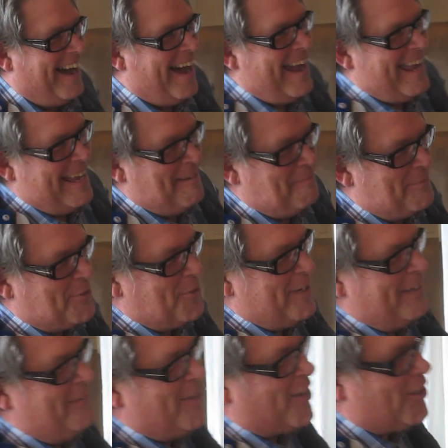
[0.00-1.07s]
I am
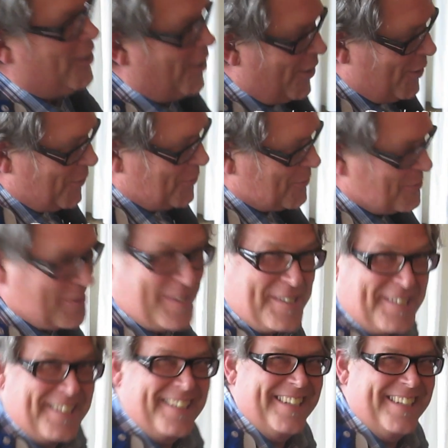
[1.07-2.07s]
doing the clothes.